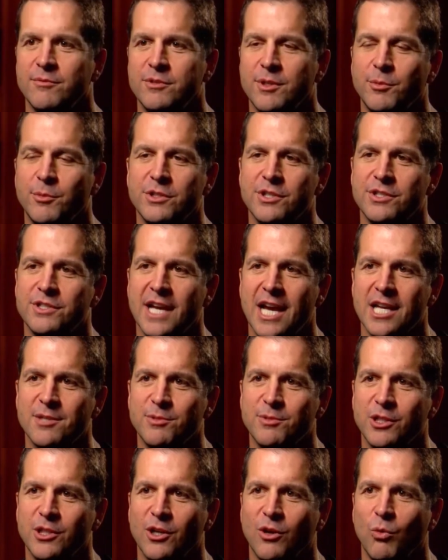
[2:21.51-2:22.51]
Someone just asked
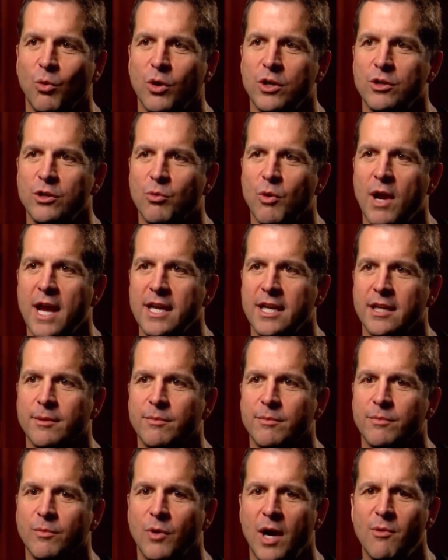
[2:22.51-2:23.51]
me, where do you rank
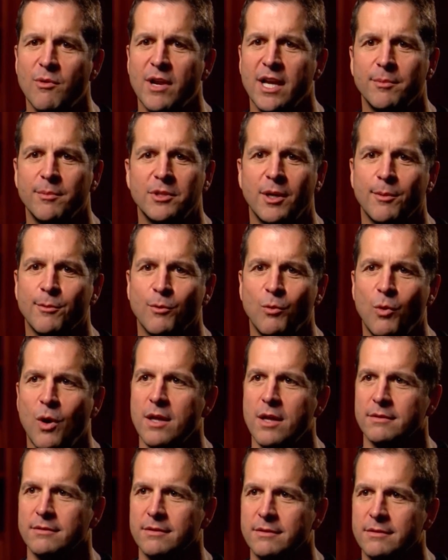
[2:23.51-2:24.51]
him? Well, I rank him number one.